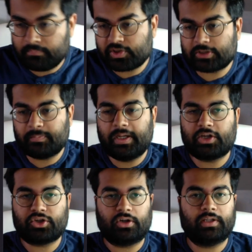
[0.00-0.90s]
just
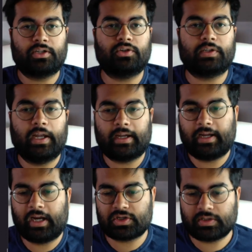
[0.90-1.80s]
make sure that you're
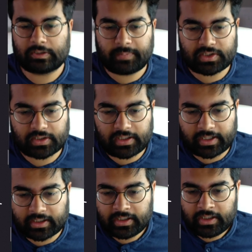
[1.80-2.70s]
taking action, especially
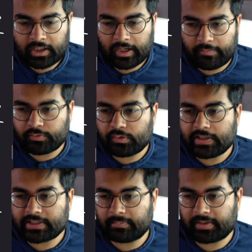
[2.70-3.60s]
like if you
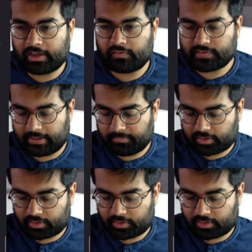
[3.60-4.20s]
need some kind of time.